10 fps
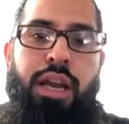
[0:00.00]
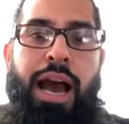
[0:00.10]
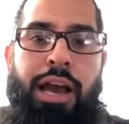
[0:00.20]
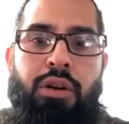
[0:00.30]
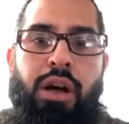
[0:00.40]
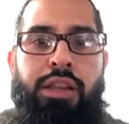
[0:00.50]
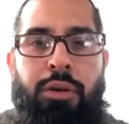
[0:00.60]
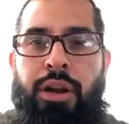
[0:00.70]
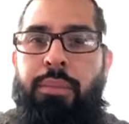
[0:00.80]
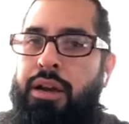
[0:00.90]
I know a little
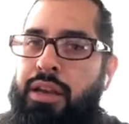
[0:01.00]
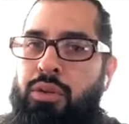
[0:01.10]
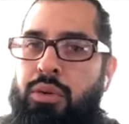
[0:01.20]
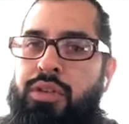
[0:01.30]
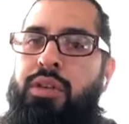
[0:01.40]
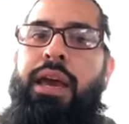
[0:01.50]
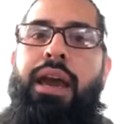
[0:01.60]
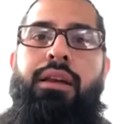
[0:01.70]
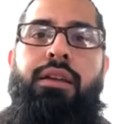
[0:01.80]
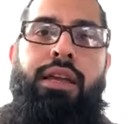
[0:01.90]
bit about Hinduism. I
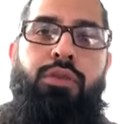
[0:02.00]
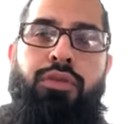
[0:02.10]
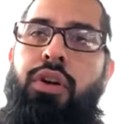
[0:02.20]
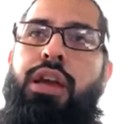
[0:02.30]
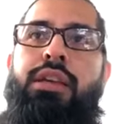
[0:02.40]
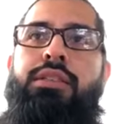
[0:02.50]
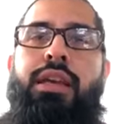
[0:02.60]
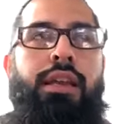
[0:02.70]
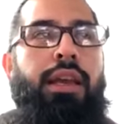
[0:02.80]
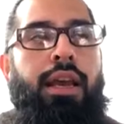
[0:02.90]
had Hindu friends,
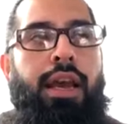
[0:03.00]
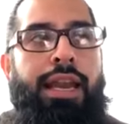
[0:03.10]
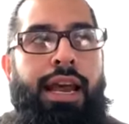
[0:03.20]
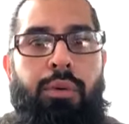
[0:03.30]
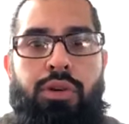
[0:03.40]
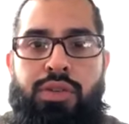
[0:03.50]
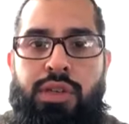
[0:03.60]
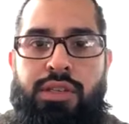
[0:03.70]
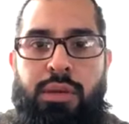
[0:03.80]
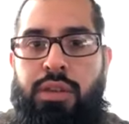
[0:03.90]
and and I would
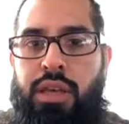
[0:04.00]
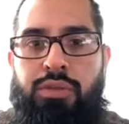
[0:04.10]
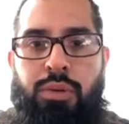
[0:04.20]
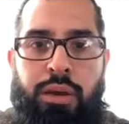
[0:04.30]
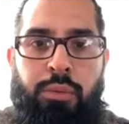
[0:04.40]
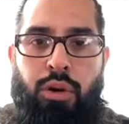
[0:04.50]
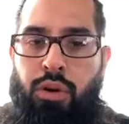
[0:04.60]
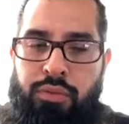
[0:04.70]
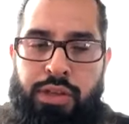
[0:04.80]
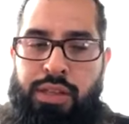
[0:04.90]
see some things when I would
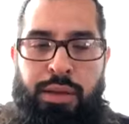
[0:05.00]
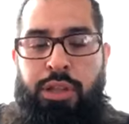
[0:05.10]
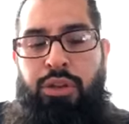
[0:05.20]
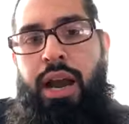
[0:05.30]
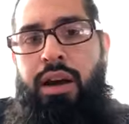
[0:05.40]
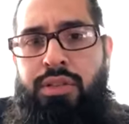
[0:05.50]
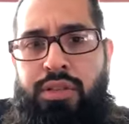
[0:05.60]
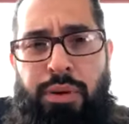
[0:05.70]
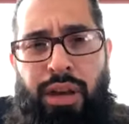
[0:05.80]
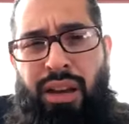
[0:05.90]
go visit them in their houses.
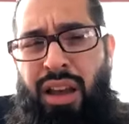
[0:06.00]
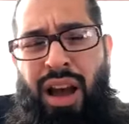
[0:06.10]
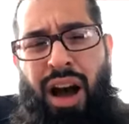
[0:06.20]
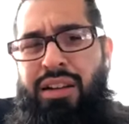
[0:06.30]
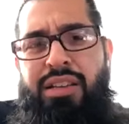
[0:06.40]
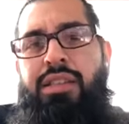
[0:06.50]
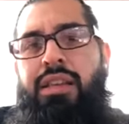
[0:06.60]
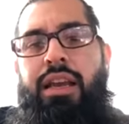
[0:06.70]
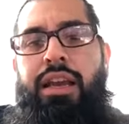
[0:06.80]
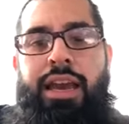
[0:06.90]
But honestly,
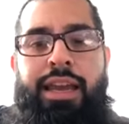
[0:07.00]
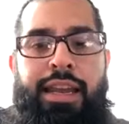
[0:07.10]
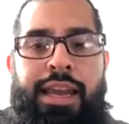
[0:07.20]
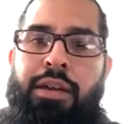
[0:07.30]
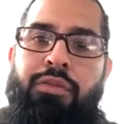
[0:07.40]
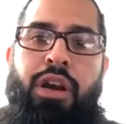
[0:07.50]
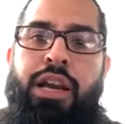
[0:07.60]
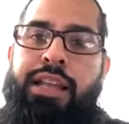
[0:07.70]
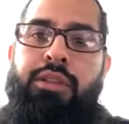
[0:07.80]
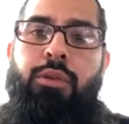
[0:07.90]
like I, it, it never
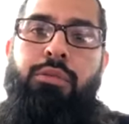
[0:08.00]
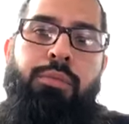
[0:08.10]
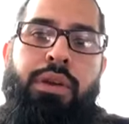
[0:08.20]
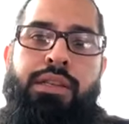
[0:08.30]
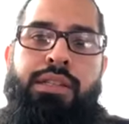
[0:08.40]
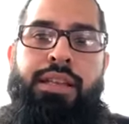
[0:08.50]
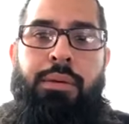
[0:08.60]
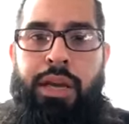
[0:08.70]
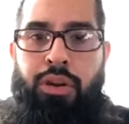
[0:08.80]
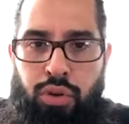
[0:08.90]
connected with me because it's not
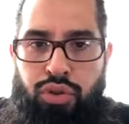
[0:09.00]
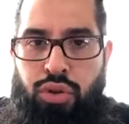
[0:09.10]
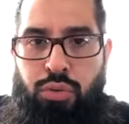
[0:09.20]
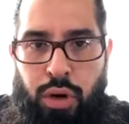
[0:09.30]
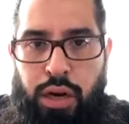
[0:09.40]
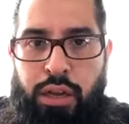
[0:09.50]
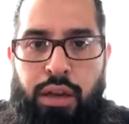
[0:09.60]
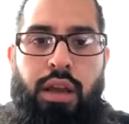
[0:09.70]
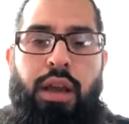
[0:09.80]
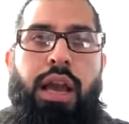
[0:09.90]
my culture.
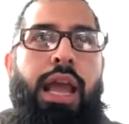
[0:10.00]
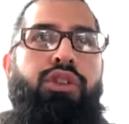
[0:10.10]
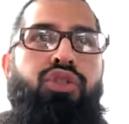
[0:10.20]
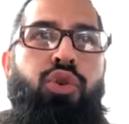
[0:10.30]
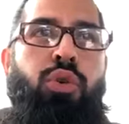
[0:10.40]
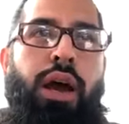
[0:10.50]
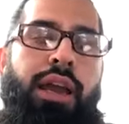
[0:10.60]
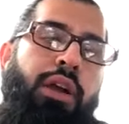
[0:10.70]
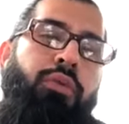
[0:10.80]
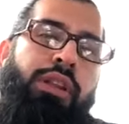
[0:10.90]
One and two, I, I
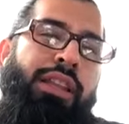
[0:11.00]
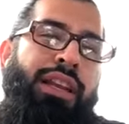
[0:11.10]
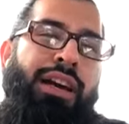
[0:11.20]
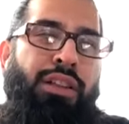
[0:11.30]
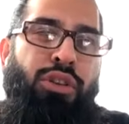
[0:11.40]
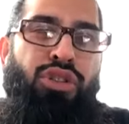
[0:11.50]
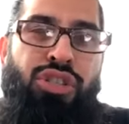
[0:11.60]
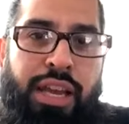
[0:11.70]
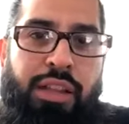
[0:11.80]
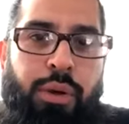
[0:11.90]
didn't mm-hmm.
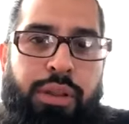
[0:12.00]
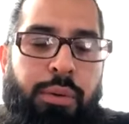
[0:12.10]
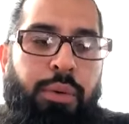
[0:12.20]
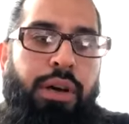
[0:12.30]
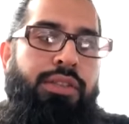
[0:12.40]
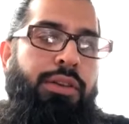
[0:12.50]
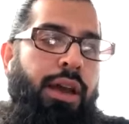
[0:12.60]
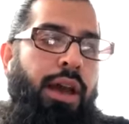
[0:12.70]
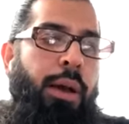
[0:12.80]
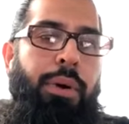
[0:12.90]
understand what that was.
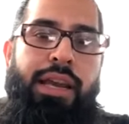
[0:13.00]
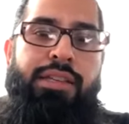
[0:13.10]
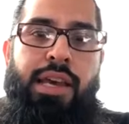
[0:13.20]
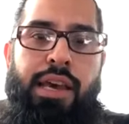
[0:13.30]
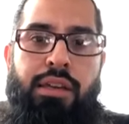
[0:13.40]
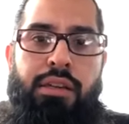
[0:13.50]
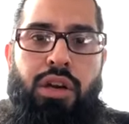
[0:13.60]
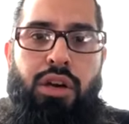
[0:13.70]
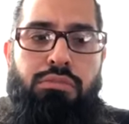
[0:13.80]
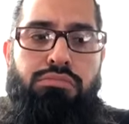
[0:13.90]
But I said, you
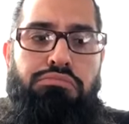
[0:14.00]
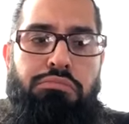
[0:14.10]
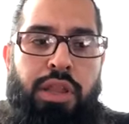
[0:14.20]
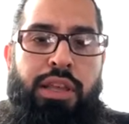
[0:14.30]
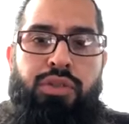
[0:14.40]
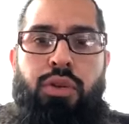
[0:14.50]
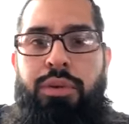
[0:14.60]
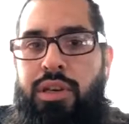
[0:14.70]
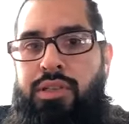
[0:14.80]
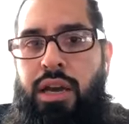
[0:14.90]
know, this could
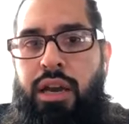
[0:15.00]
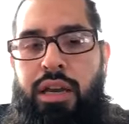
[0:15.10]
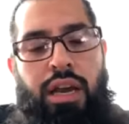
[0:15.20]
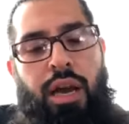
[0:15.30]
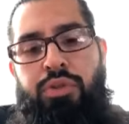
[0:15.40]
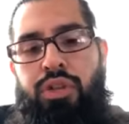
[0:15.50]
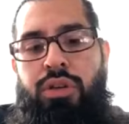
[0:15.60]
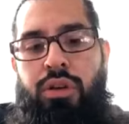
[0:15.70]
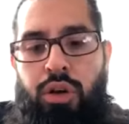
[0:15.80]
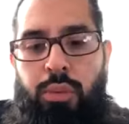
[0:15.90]
be a sign. I'm just
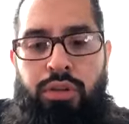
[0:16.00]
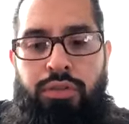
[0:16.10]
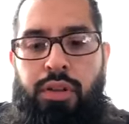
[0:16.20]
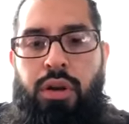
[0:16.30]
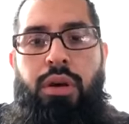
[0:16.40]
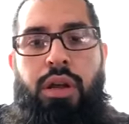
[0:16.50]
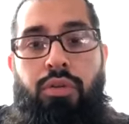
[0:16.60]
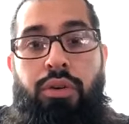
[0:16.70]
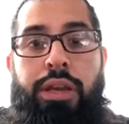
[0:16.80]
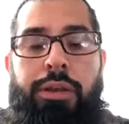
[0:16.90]
gonna go with the flow and
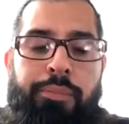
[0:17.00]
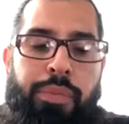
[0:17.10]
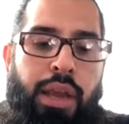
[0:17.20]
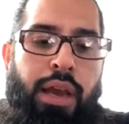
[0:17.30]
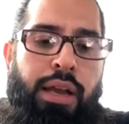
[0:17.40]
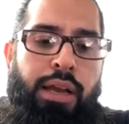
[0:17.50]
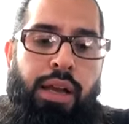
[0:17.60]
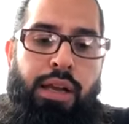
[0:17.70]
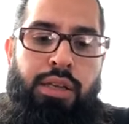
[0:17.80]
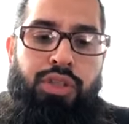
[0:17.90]
read.
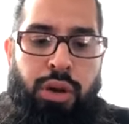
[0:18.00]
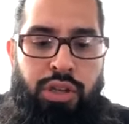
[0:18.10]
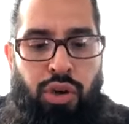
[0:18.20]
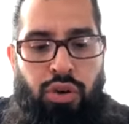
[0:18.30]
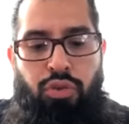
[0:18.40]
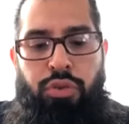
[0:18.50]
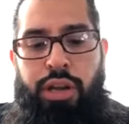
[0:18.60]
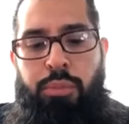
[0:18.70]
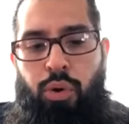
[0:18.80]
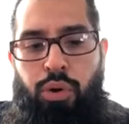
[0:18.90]
So I started
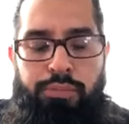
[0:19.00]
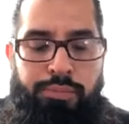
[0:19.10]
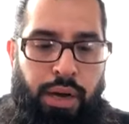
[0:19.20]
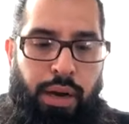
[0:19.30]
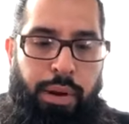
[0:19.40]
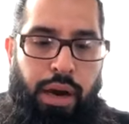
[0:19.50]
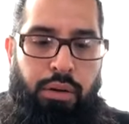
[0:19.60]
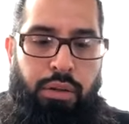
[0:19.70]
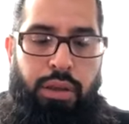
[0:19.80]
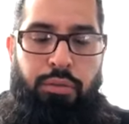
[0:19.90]
reading more about
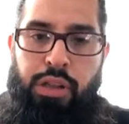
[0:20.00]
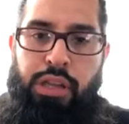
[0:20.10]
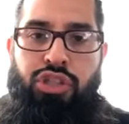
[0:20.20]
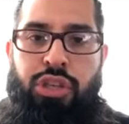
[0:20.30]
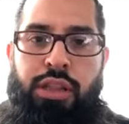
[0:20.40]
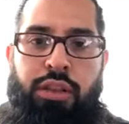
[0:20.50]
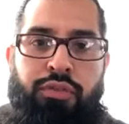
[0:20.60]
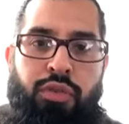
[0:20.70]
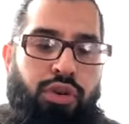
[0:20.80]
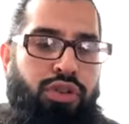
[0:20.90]
the religion, and the
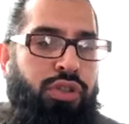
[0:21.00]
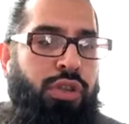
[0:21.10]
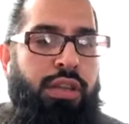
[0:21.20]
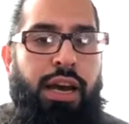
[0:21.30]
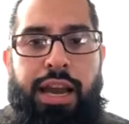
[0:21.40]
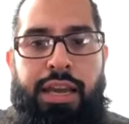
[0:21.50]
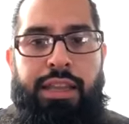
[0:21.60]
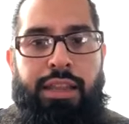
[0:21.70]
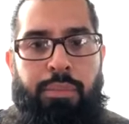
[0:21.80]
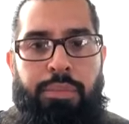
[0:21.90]
first deity
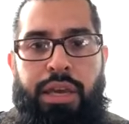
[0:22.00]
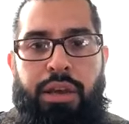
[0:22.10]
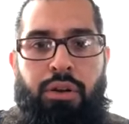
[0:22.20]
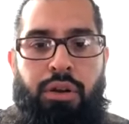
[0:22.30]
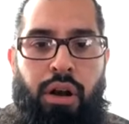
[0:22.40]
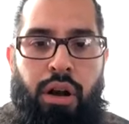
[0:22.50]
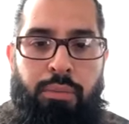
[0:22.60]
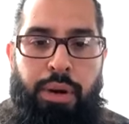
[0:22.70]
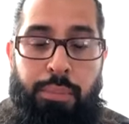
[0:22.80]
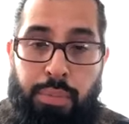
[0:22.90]
that appeared on
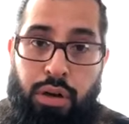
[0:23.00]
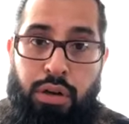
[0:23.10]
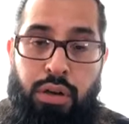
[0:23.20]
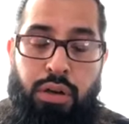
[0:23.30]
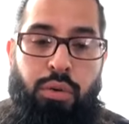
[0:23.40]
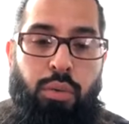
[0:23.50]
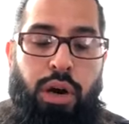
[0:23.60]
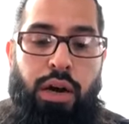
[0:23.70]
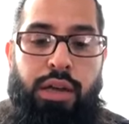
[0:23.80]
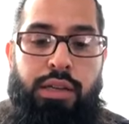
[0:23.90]
my book
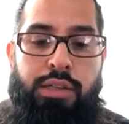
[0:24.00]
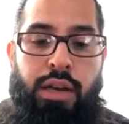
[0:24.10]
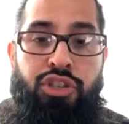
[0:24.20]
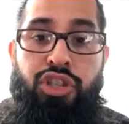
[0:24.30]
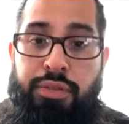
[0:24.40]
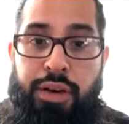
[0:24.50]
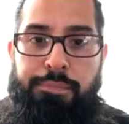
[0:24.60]
was uh, Shiva.